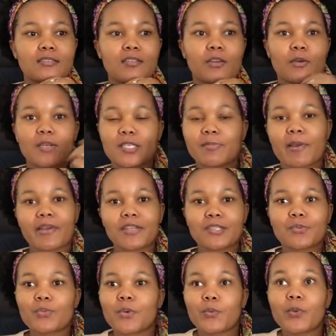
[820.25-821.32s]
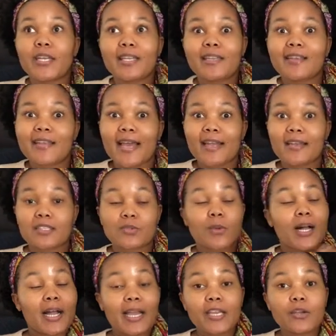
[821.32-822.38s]
you know, as parents, we need nannies.
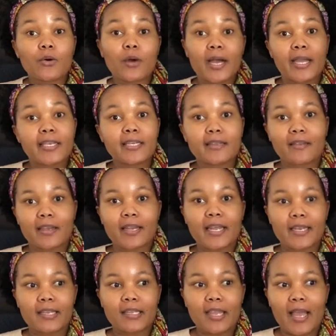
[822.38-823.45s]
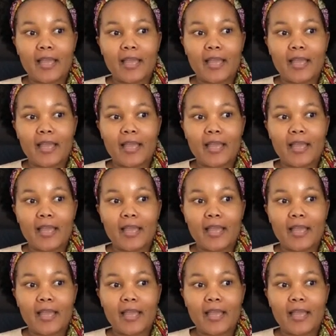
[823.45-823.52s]
Well, I know I need a nanny.